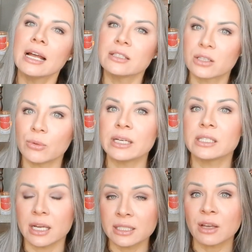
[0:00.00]
And so
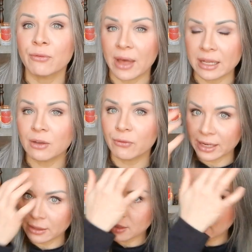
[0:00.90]
it does affect the
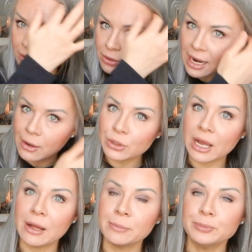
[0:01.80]
final color
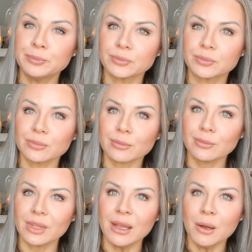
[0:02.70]
outcome.
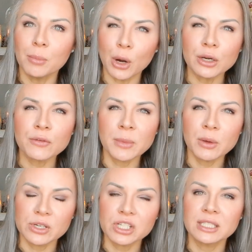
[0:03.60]
Part of
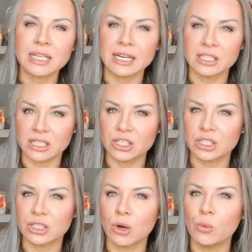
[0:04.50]
me wishes I did
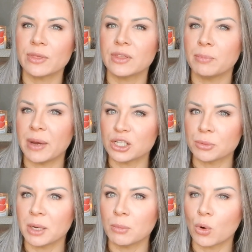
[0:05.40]
just go with the
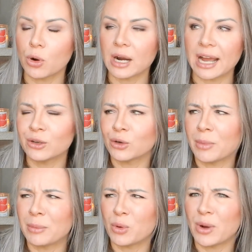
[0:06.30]
Benjamin Moore. I don't
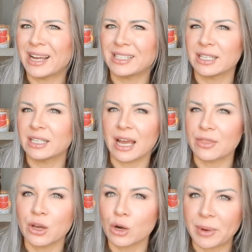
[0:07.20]
remember why I didn't. I
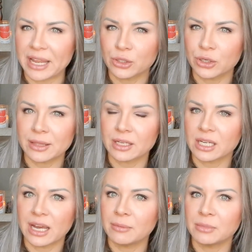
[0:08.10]
think our painter at the
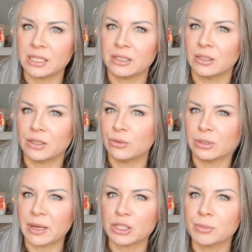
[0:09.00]
time didn't
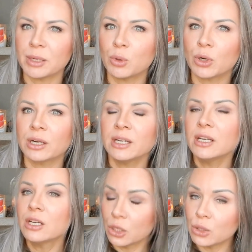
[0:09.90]
use Benjamin Moore.
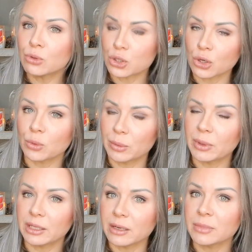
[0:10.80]
He used
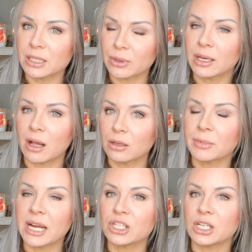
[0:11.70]
Sherwin-Williams, so he color
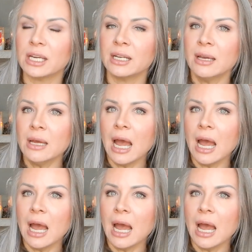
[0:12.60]
matched it.